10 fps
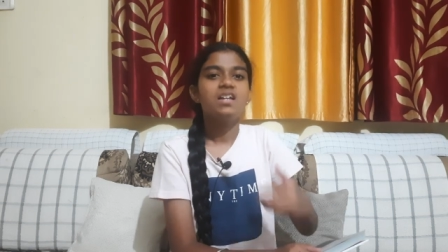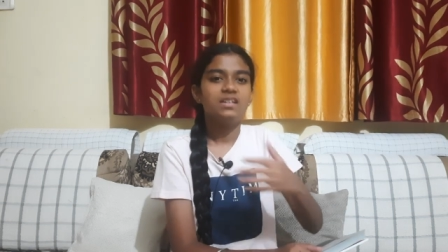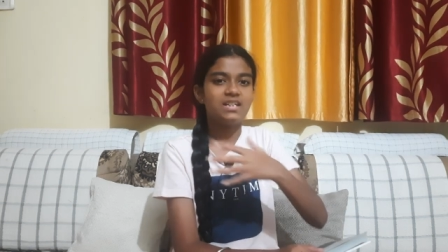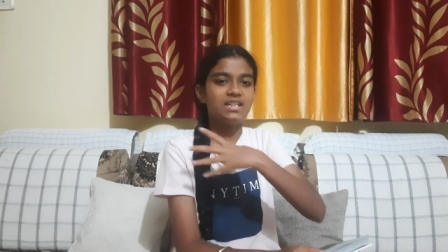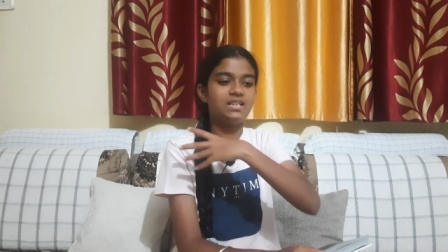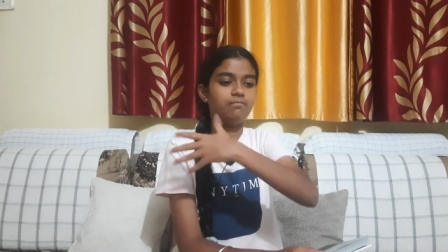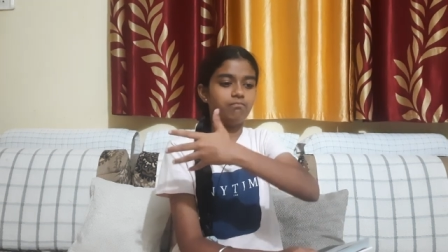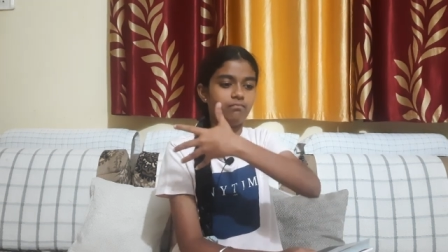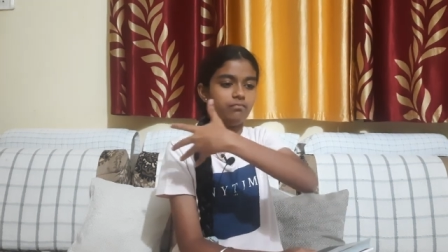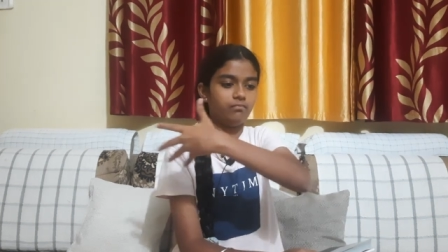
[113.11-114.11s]
the
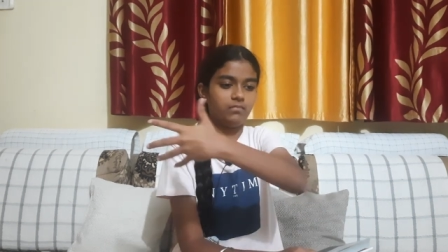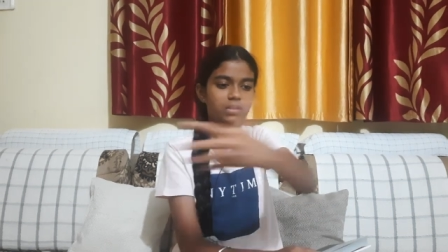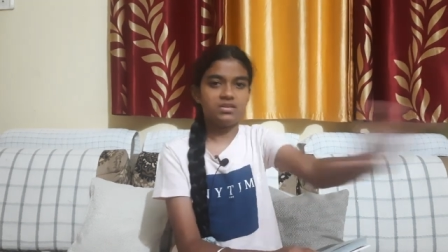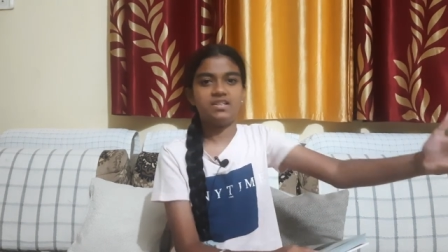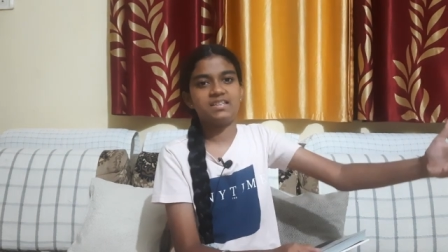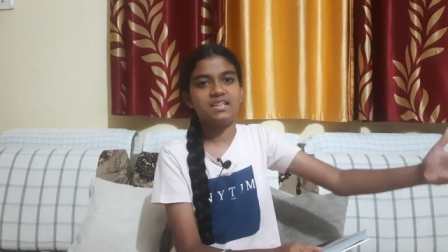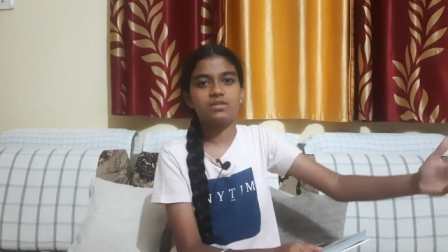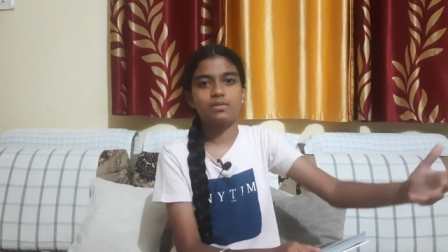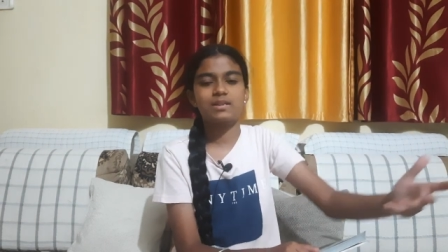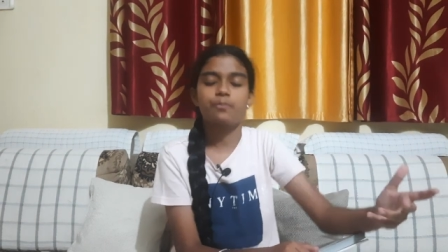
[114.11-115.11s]

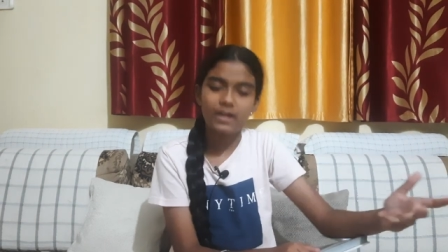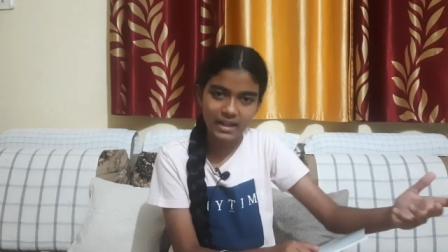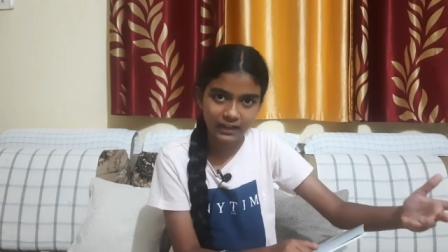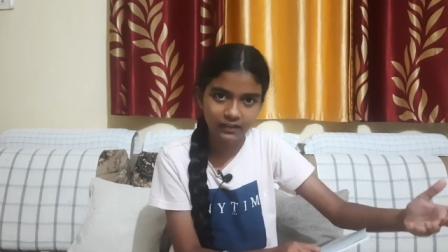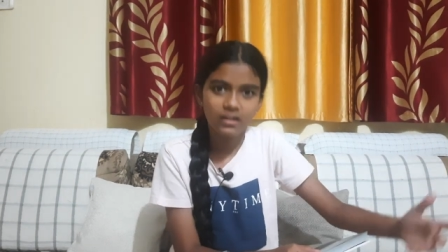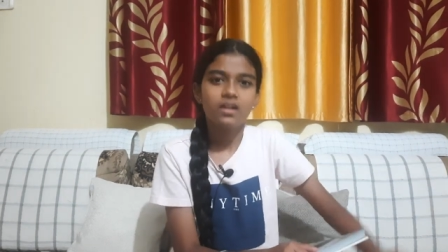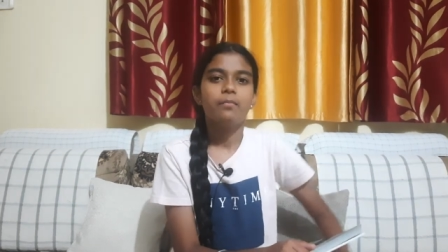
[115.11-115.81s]
disease was spreading.